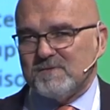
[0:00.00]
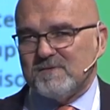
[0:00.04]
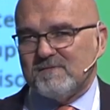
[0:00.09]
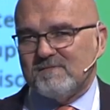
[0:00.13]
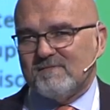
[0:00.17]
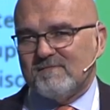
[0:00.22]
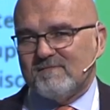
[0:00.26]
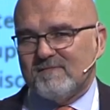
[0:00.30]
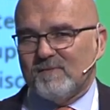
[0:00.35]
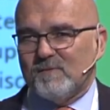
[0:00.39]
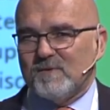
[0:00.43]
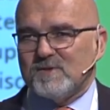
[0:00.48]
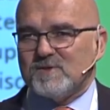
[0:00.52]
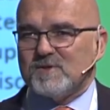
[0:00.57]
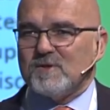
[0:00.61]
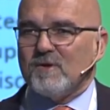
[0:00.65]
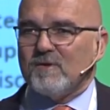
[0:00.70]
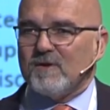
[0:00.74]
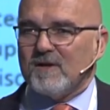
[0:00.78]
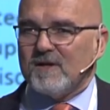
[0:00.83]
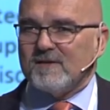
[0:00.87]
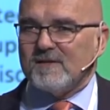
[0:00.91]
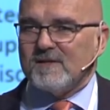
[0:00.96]
with, with
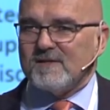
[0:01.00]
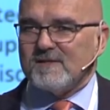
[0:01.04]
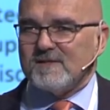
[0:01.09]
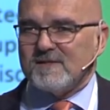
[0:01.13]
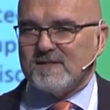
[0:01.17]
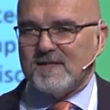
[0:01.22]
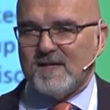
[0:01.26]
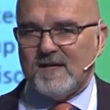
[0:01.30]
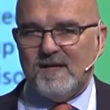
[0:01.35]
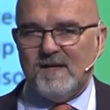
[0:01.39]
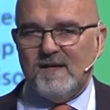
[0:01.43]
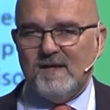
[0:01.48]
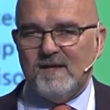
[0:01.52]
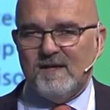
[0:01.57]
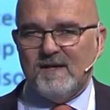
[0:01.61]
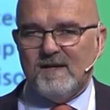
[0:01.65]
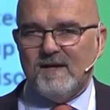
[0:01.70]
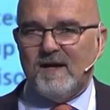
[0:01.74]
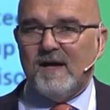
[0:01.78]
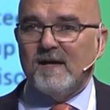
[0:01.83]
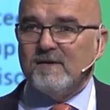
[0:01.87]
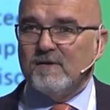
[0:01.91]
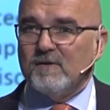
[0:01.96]
Socrates, say,
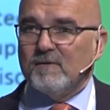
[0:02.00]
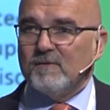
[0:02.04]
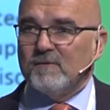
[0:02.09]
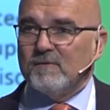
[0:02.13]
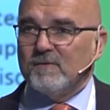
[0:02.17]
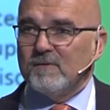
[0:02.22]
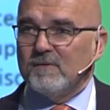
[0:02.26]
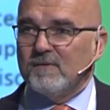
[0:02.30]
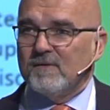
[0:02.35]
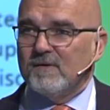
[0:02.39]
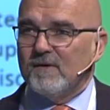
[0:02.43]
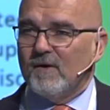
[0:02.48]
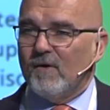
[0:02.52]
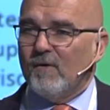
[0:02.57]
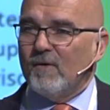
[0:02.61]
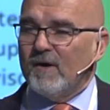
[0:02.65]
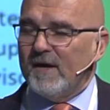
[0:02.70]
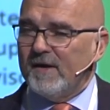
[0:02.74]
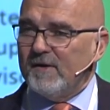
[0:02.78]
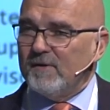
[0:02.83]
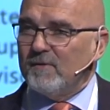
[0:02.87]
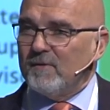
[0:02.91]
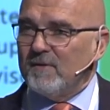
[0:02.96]
I know, all
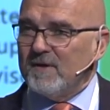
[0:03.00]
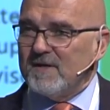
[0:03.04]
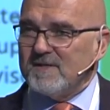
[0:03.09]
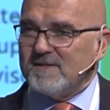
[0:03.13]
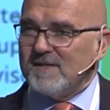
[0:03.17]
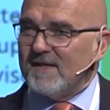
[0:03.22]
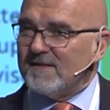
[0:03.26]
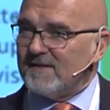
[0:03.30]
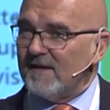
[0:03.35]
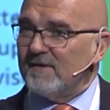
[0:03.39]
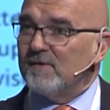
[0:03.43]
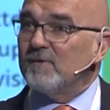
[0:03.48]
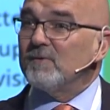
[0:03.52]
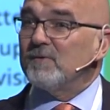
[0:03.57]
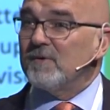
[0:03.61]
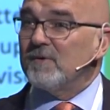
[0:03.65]
I know is that I know